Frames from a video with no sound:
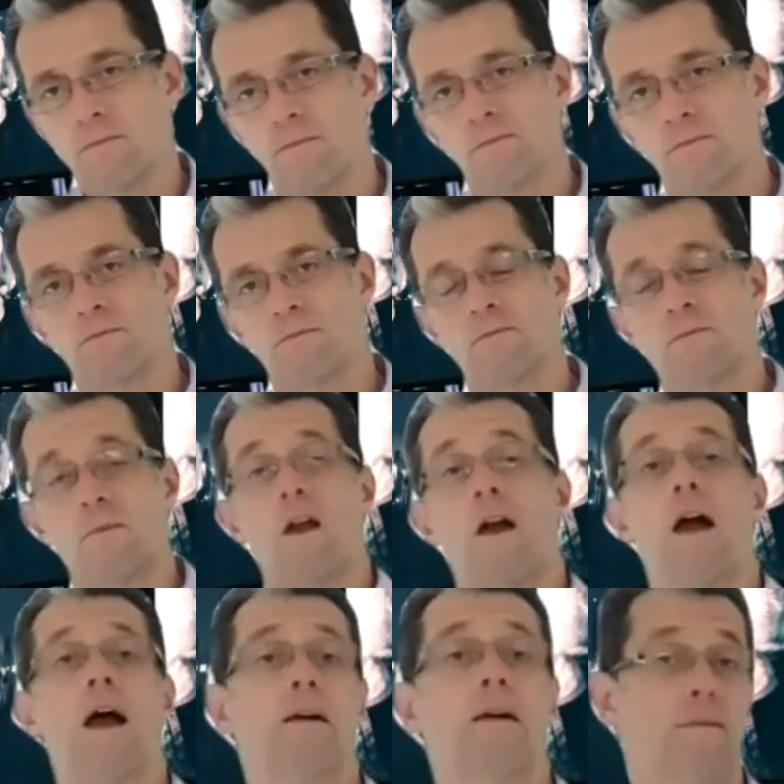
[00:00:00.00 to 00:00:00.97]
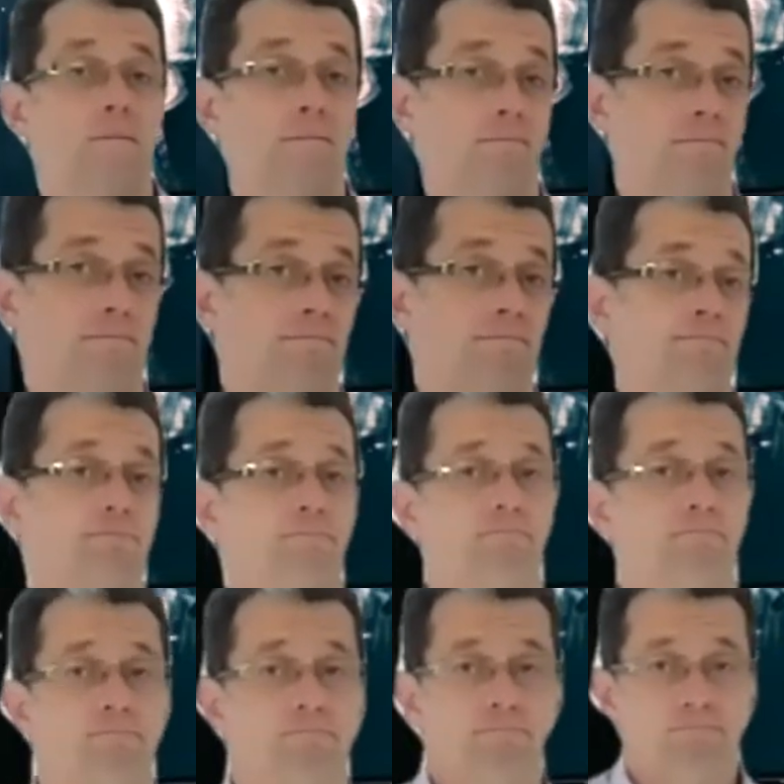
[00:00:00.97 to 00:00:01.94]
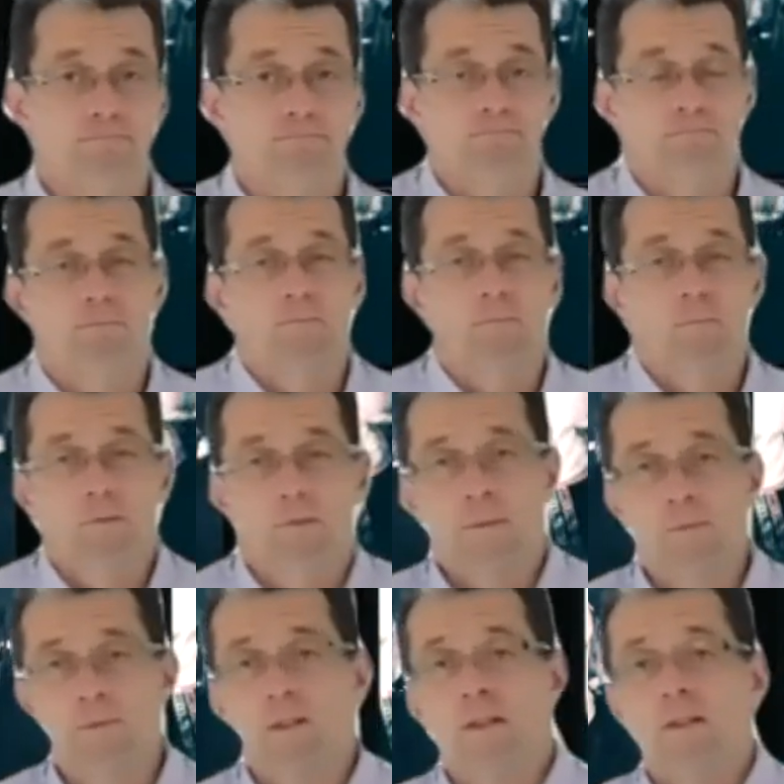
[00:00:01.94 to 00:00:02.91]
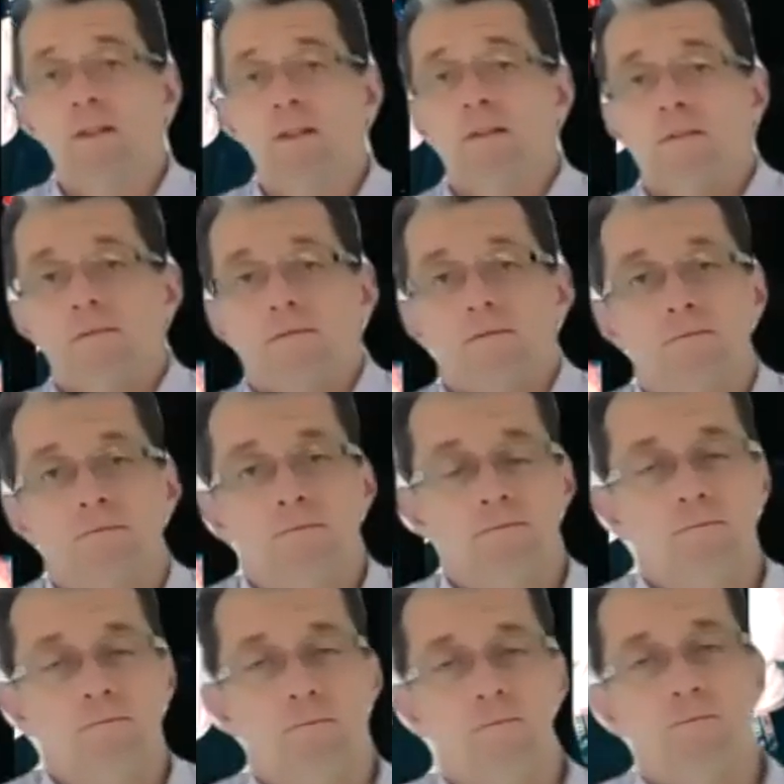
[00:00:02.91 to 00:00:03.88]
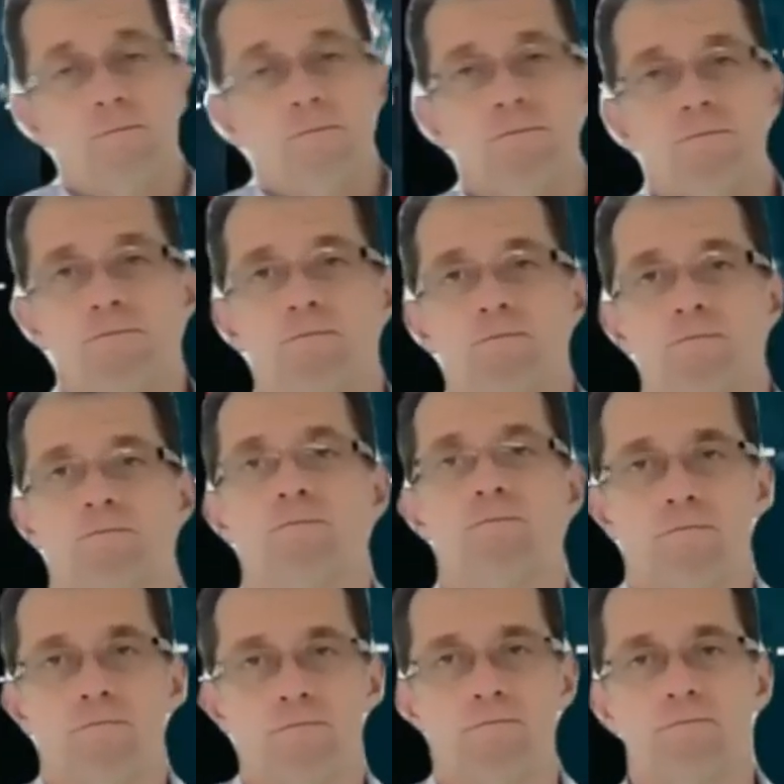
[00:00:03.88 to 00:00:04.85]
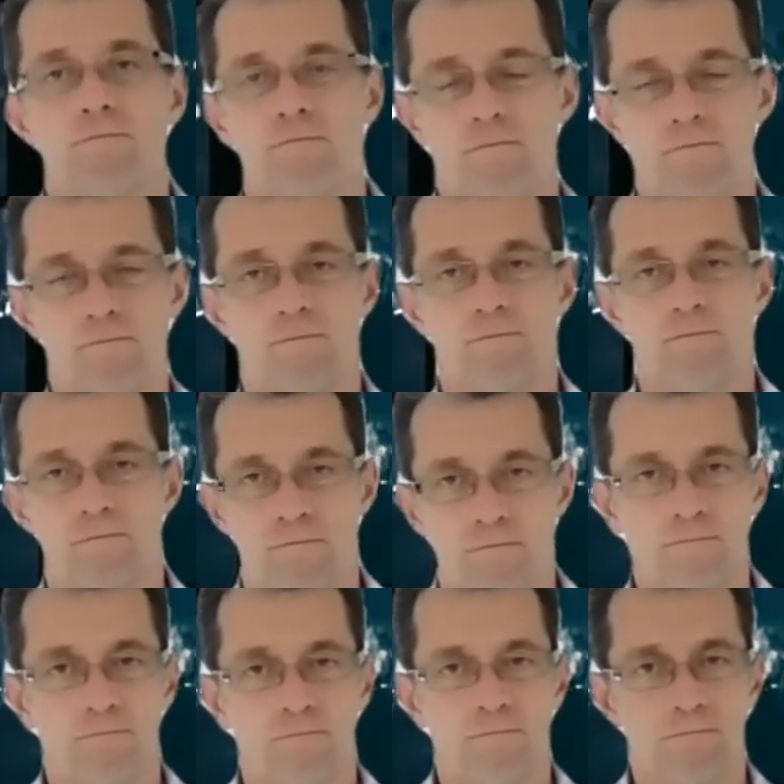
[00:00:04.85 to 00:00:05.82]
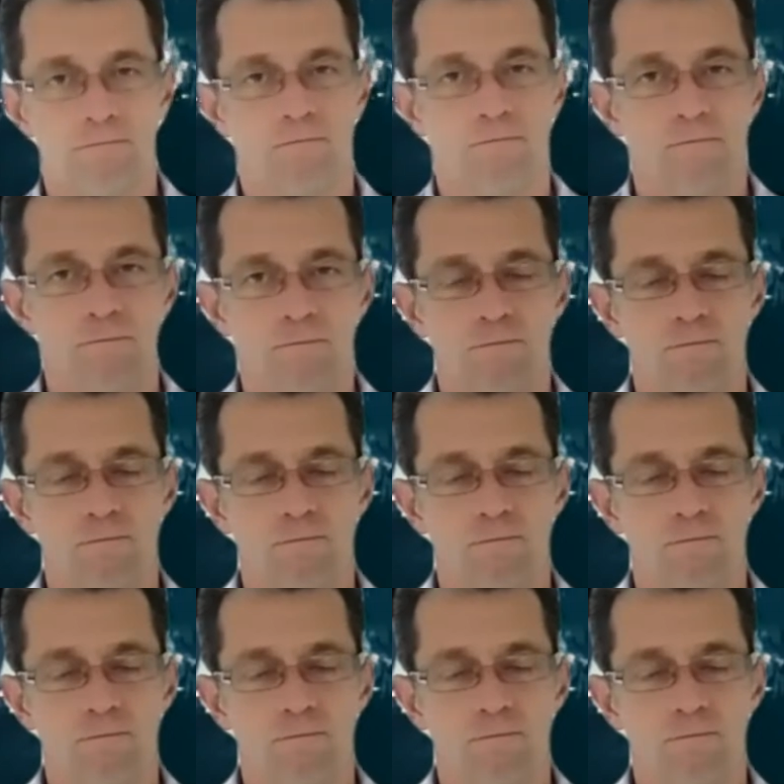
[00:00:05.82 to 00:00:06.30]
(silent)